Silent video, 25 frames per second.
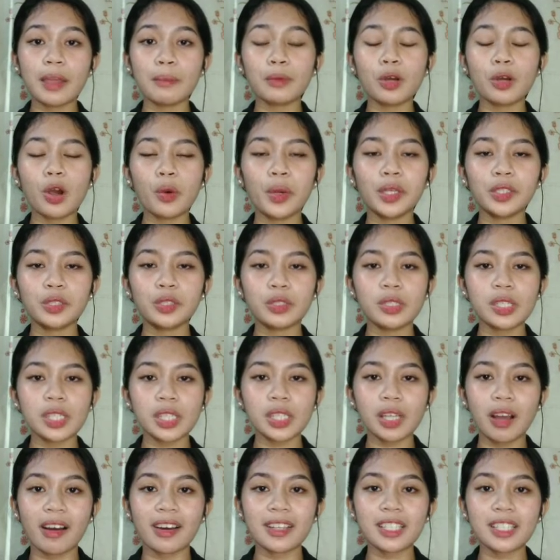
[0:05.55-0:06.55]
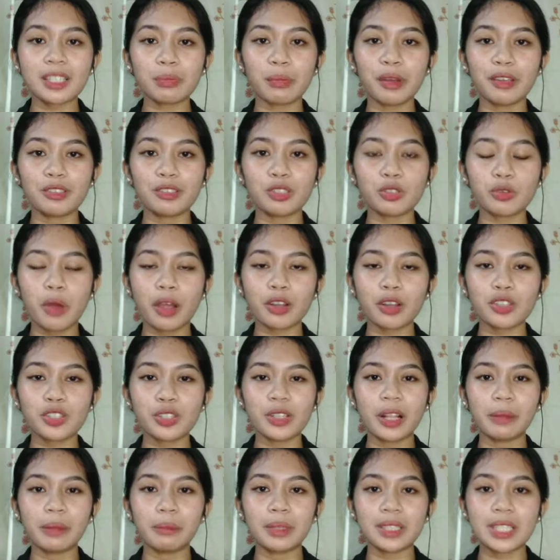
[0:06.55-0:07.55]
I am going to discuss my
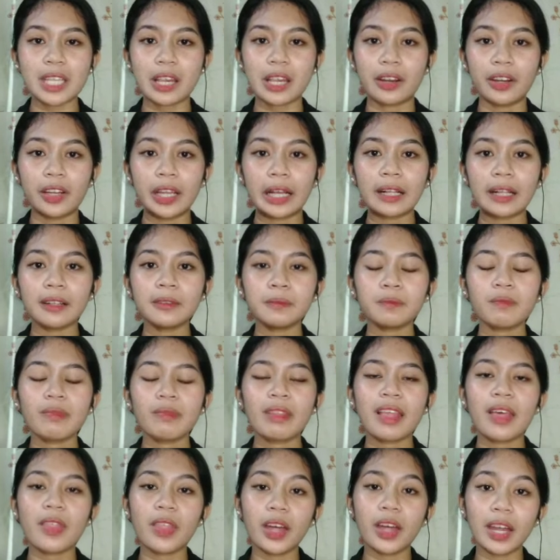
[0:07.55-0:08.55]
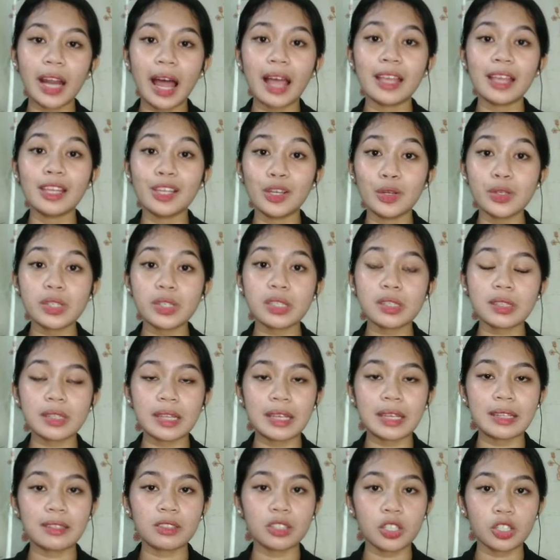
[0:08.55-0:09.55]
instructional material that I used
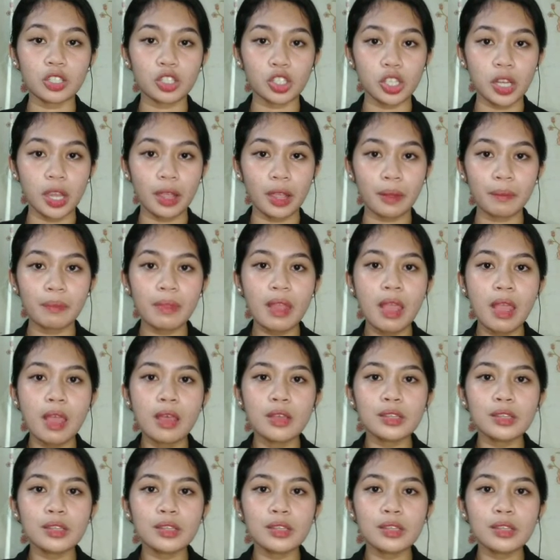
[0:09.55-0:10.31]
in teaching.